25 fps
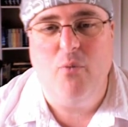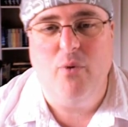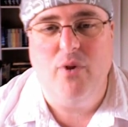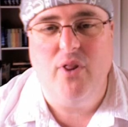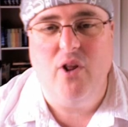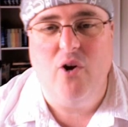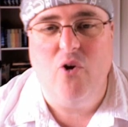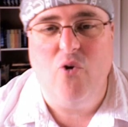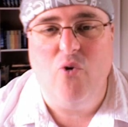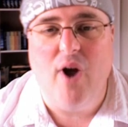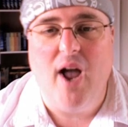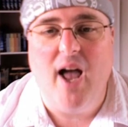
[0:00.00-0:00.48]
when
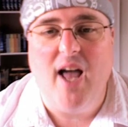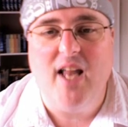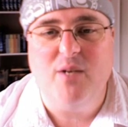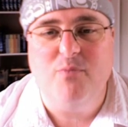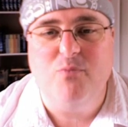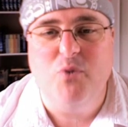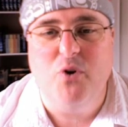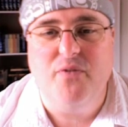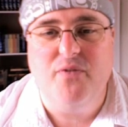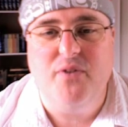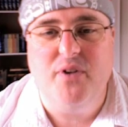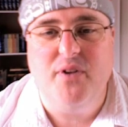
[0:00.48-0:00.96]
the Grand
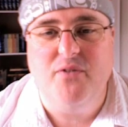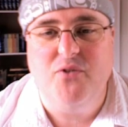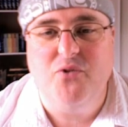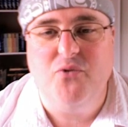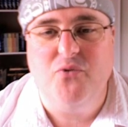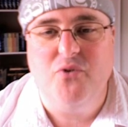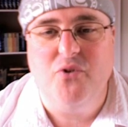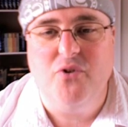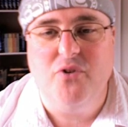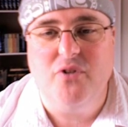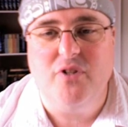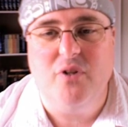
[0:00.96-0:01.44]
Mufti of
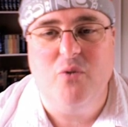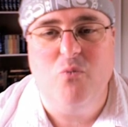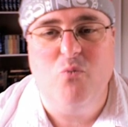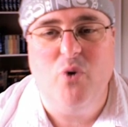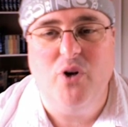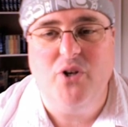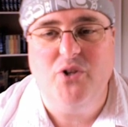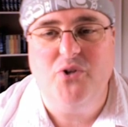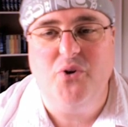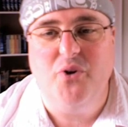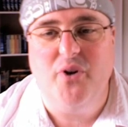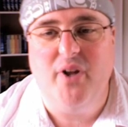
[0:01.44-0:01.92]
Jerusalem
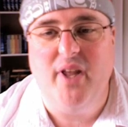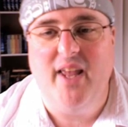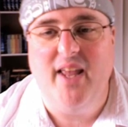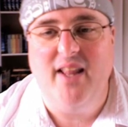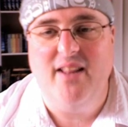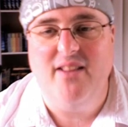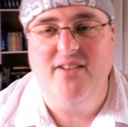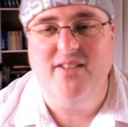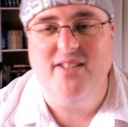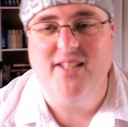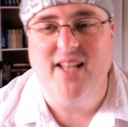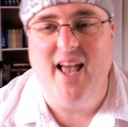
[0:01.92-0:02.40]
once shook
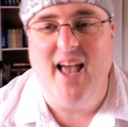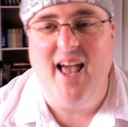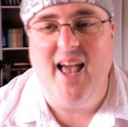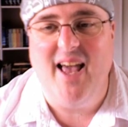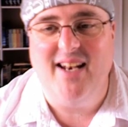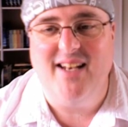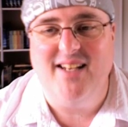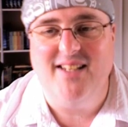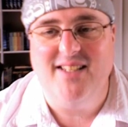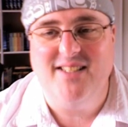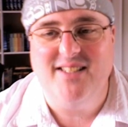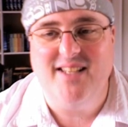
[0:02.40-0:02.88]
Hitler's
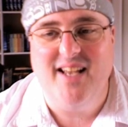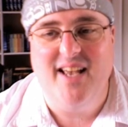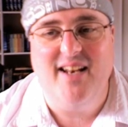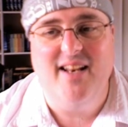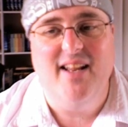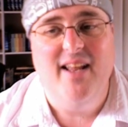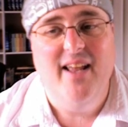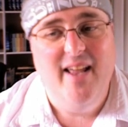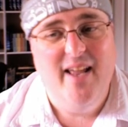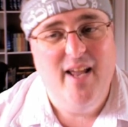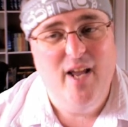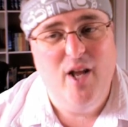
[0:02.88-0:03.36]
hand and said